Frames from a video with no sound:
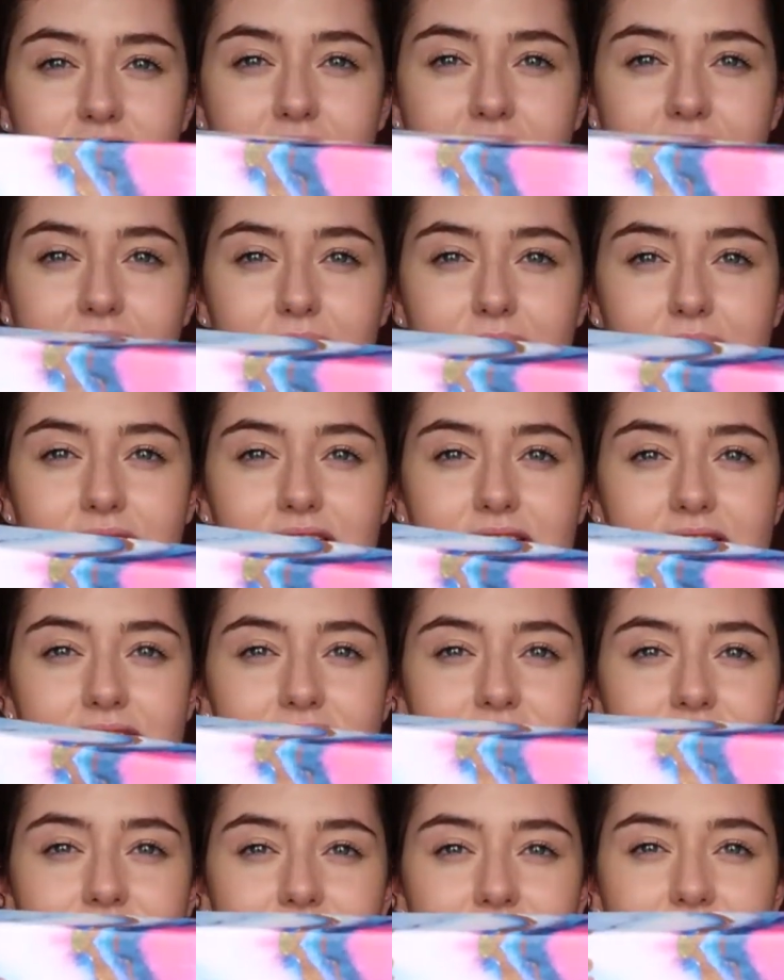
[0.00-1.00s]
Like, I'm not
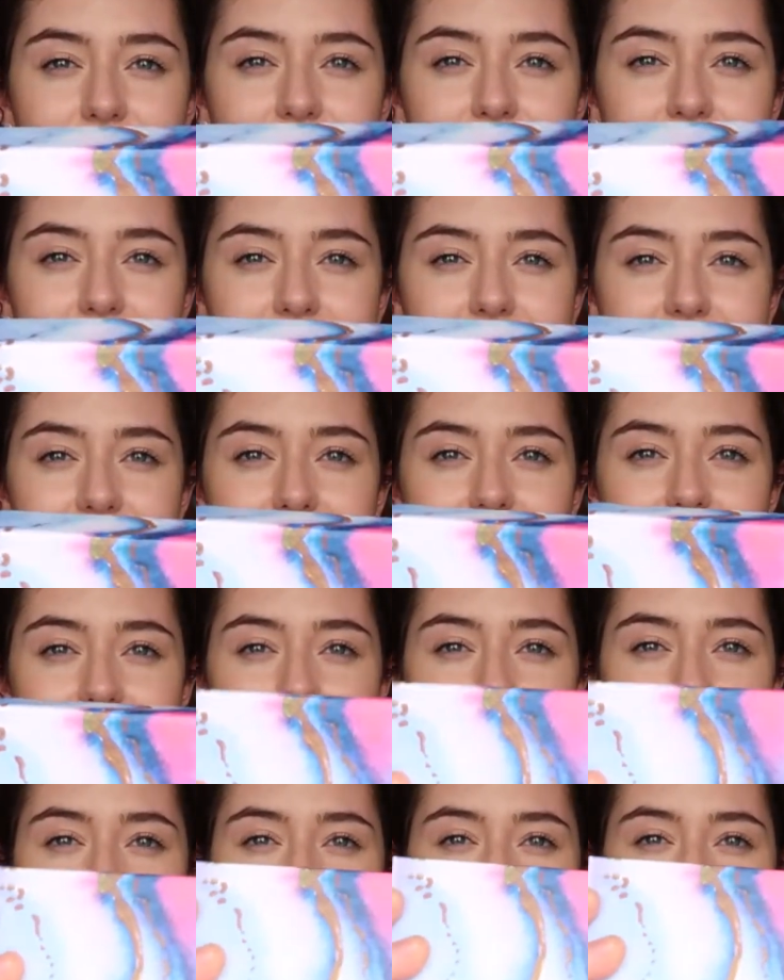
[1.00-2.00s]
even sure if you can see
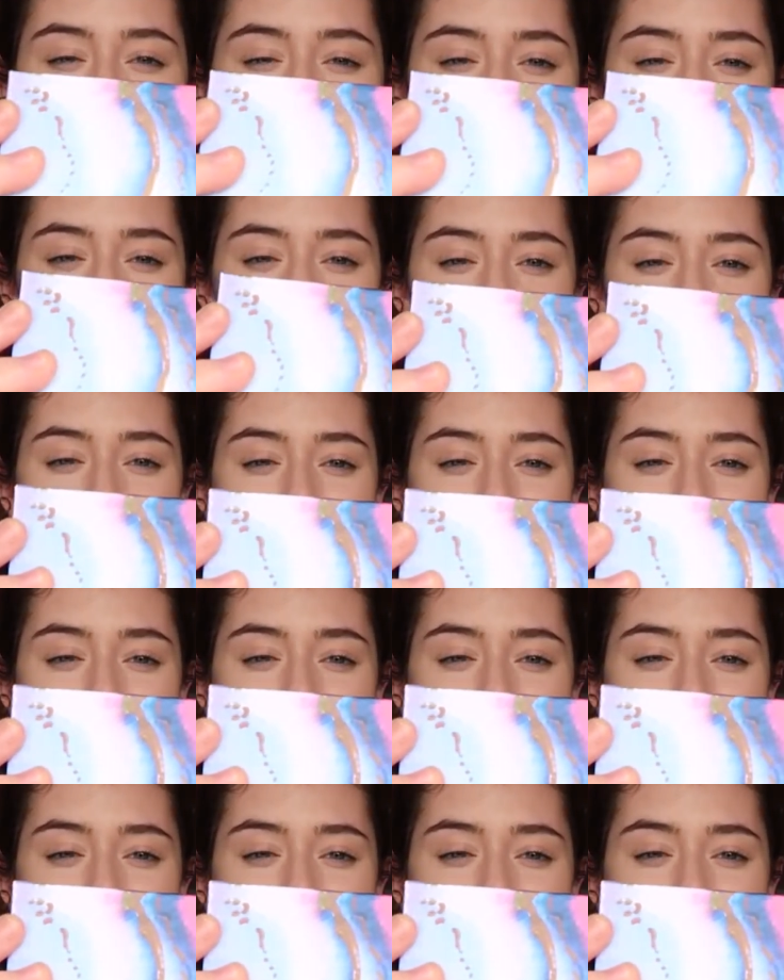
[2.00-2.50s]
this, but it's